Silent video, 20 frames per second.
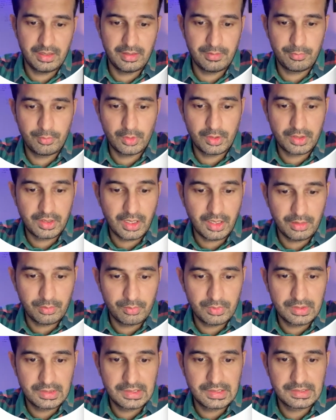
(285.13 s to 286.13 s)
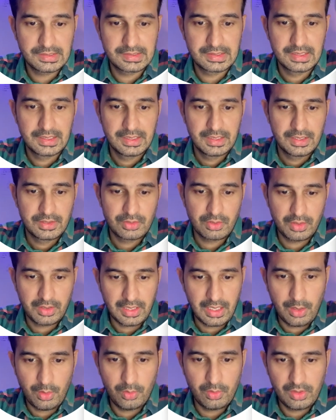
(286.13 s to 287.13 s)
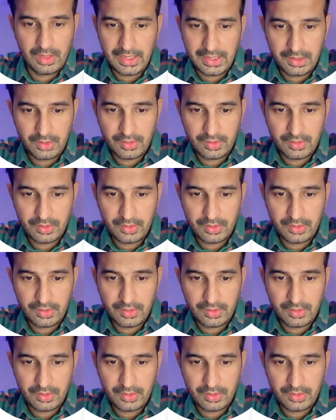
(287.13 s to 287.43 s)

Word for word: If you're done with this, so now like